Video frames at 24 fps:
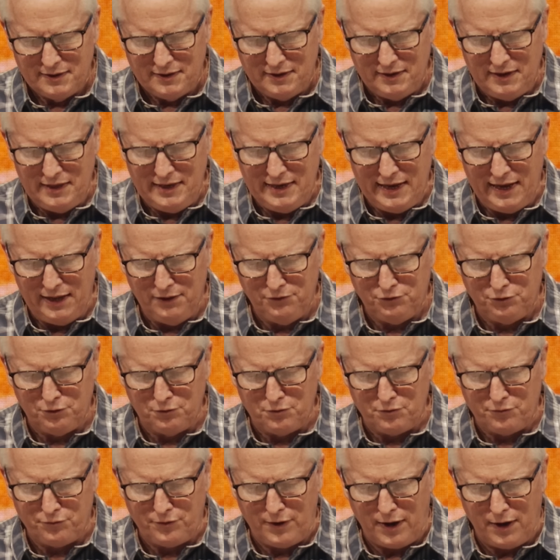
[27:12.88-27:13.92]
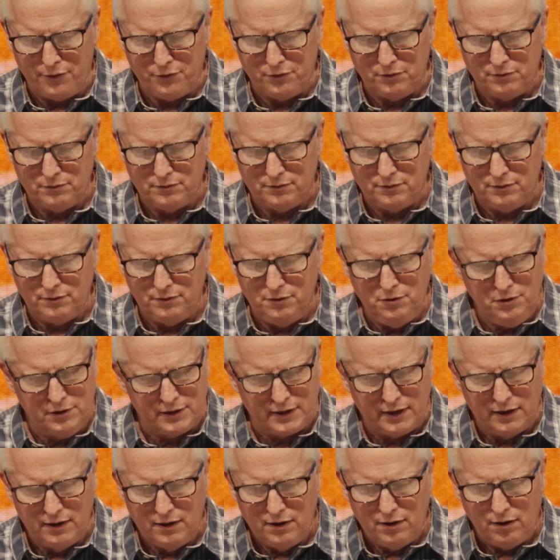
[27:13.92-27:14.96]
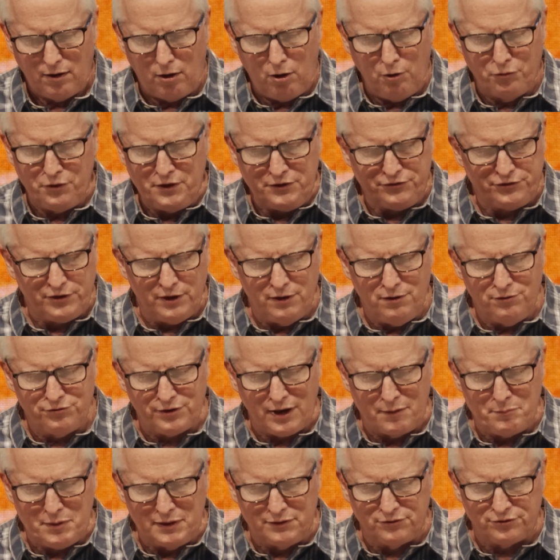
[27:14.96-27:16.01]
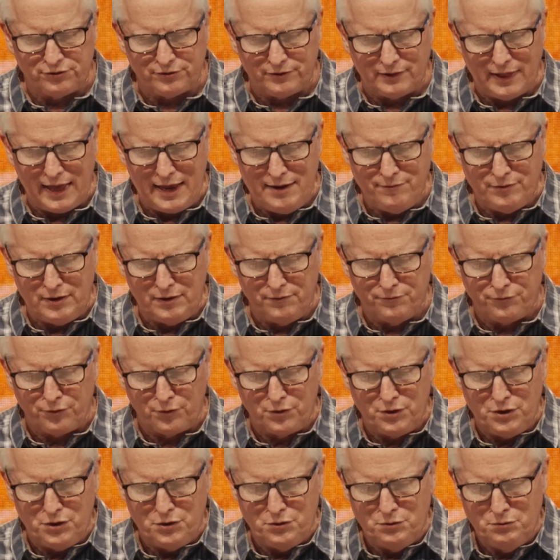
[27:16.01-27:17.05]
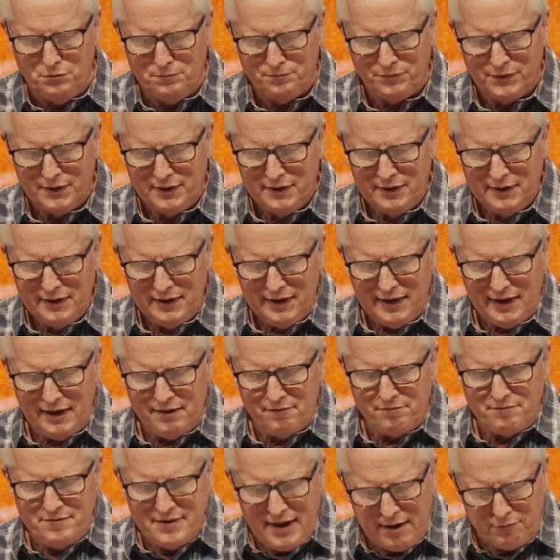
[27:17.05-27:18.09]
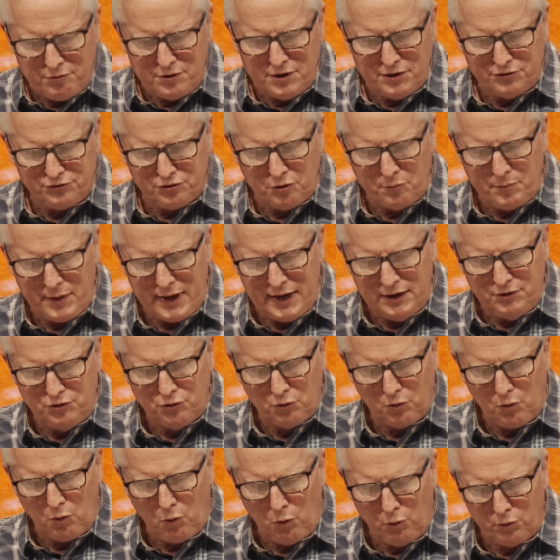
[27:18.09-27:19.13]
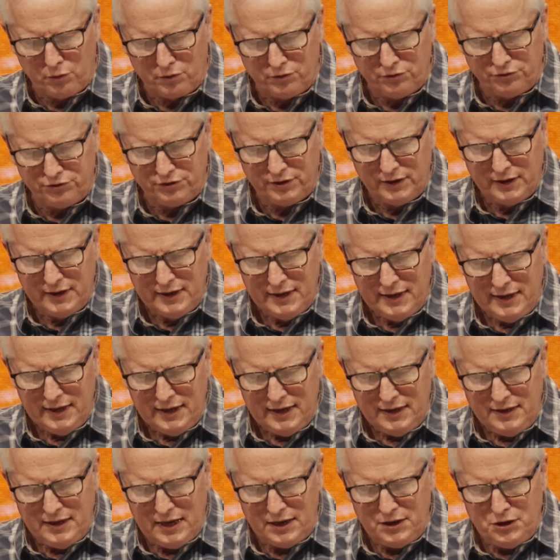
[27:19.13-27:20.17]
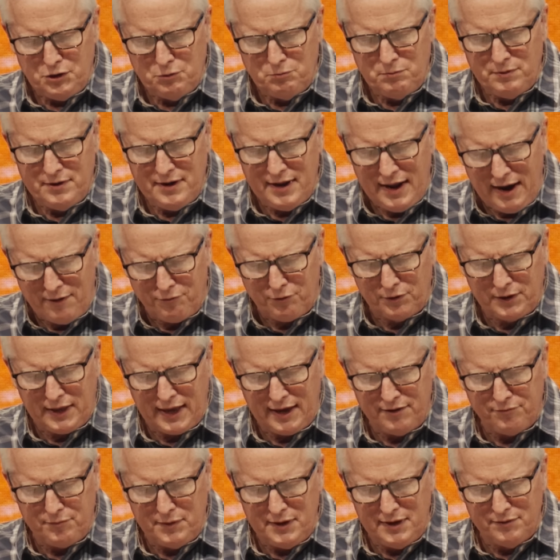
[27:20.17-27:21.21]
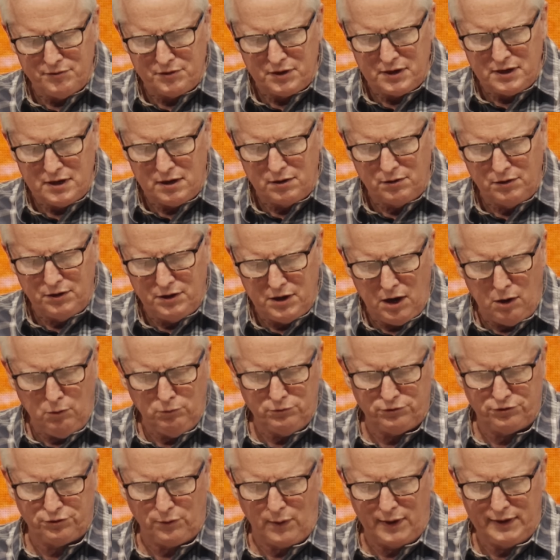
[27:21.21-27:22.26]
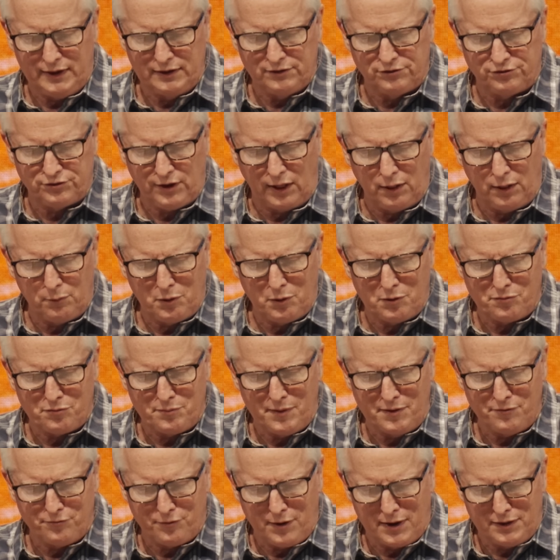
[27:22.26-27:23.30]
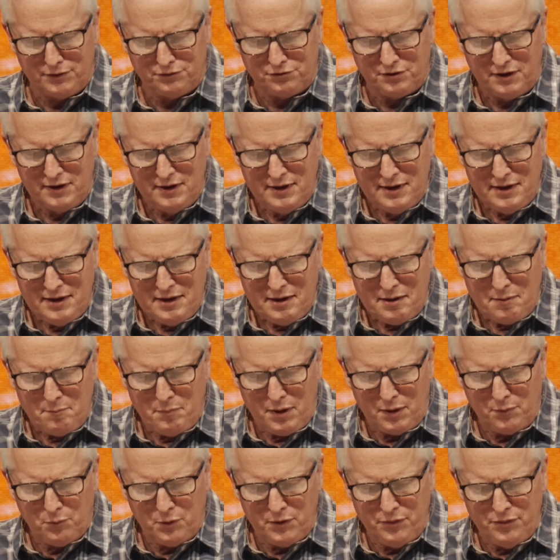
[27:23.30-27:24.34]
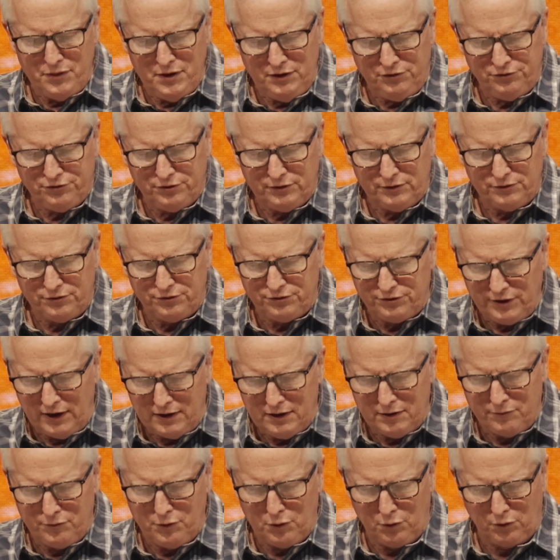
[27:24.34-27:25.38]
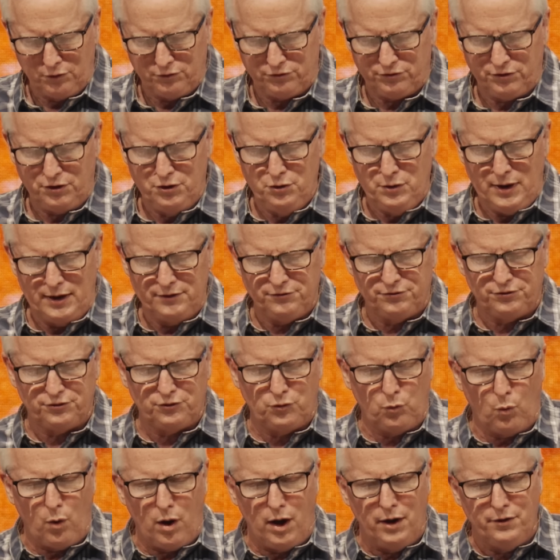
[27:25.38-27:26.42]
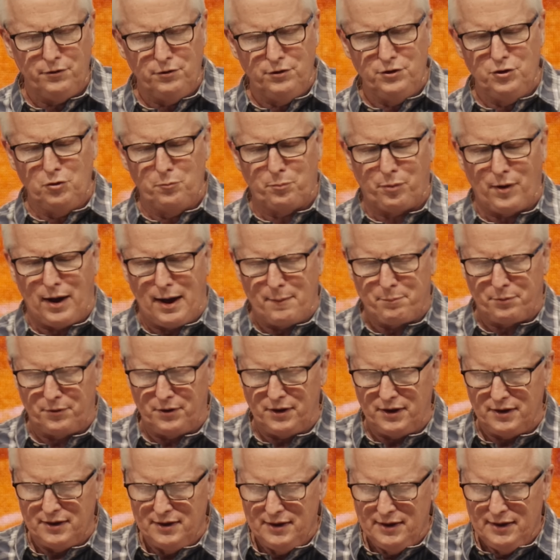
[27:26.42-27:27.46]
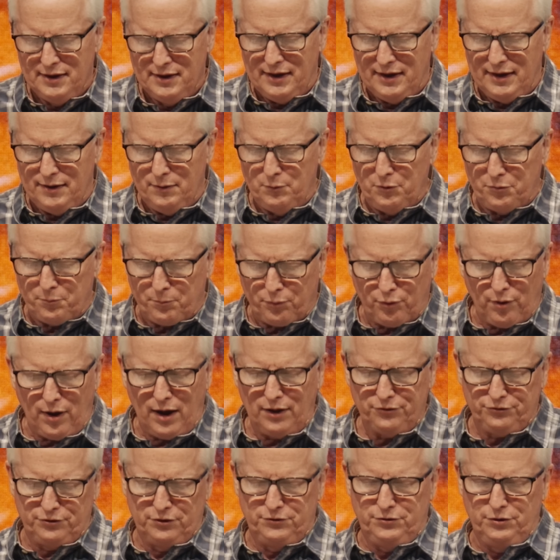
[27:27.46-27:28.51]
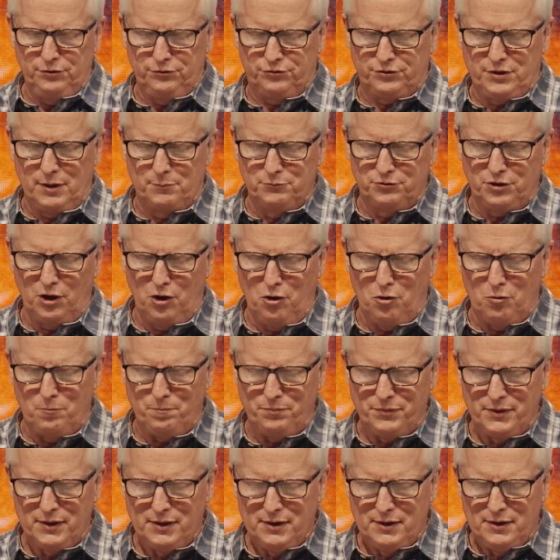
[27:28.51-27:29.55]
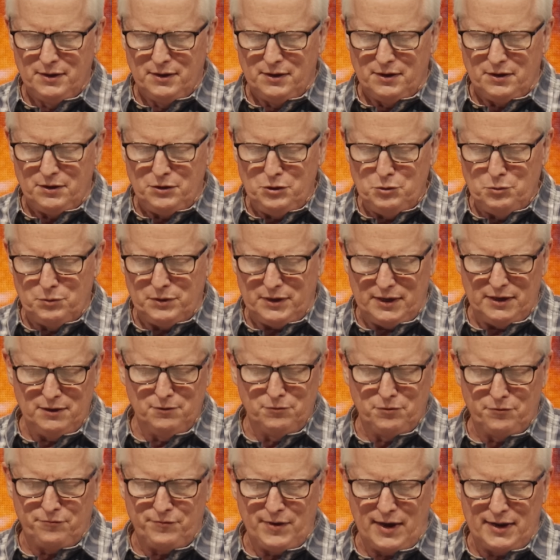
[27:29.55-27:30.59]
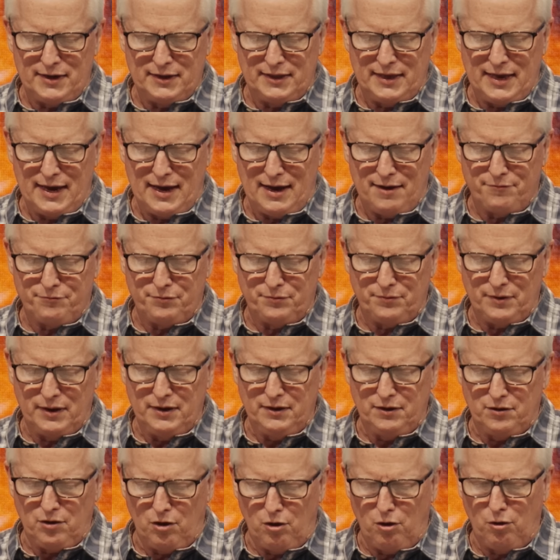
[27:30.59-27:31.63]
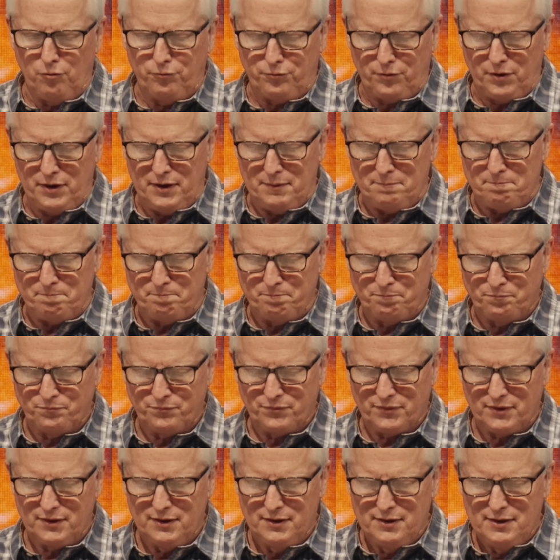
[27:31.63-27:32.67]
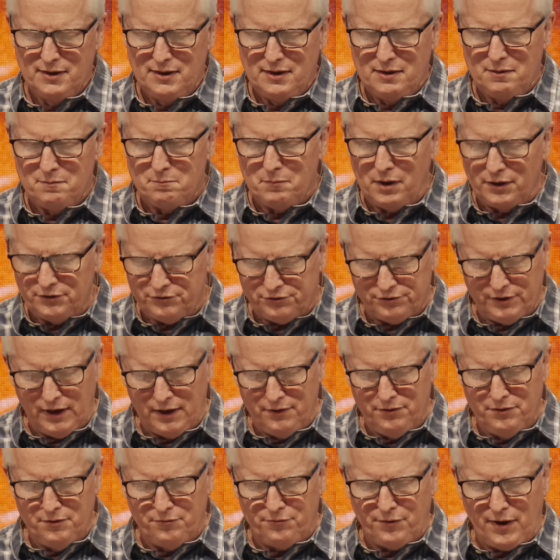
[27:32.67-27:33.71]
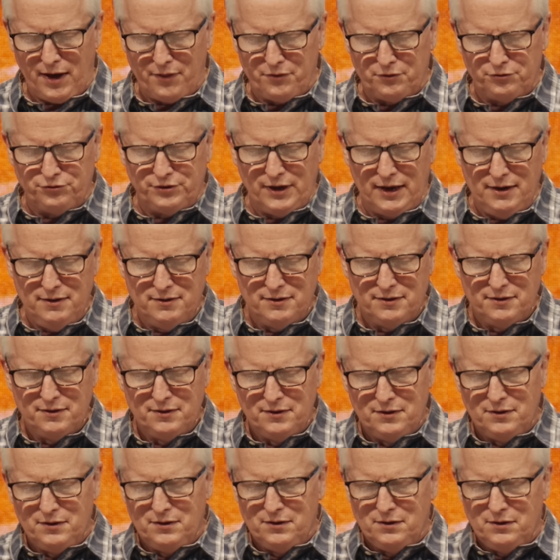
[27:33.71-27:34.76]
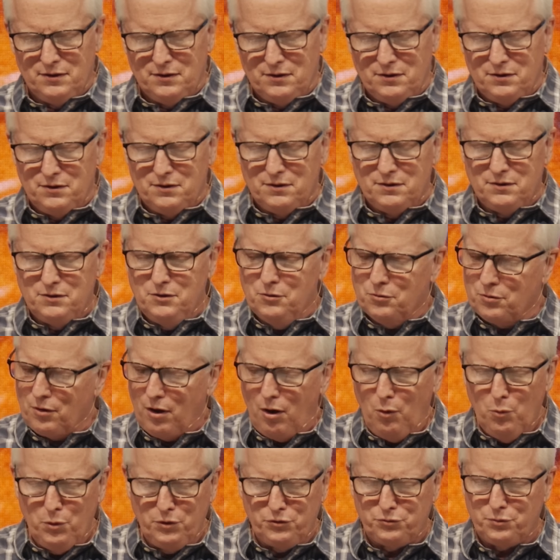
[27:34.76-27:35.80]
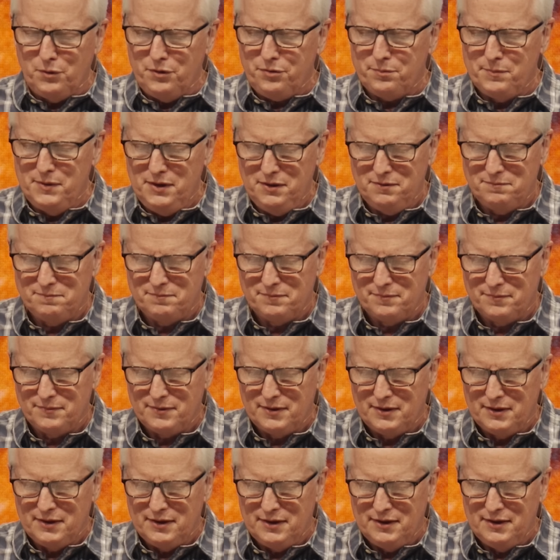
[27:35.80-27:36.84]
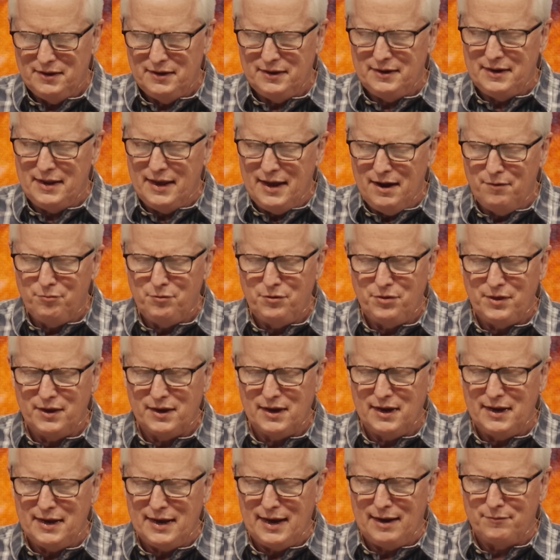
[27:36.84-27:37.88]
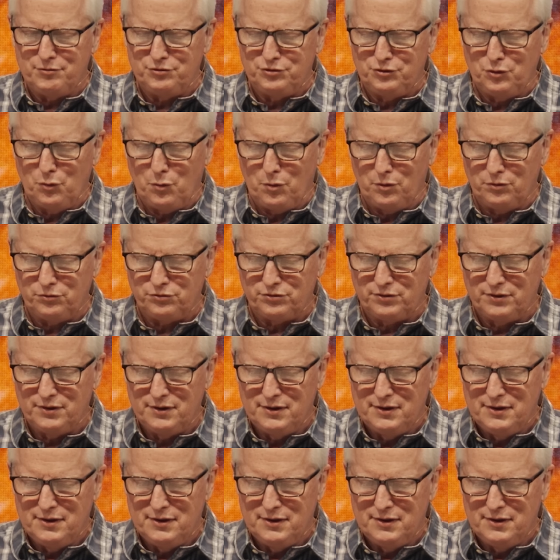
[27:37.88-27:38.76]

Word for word: And he answered the father, Look, all these years I've been slaving for you and have never disobeyed your orders, yet you never gave me even a young goat so I could celebrate with my friends. But when this son of yours, who has squandered your property, with prostitutes comes home. You kill the fatted calf and call for him. My son, the father said, You're always with me, and everything I have is yours.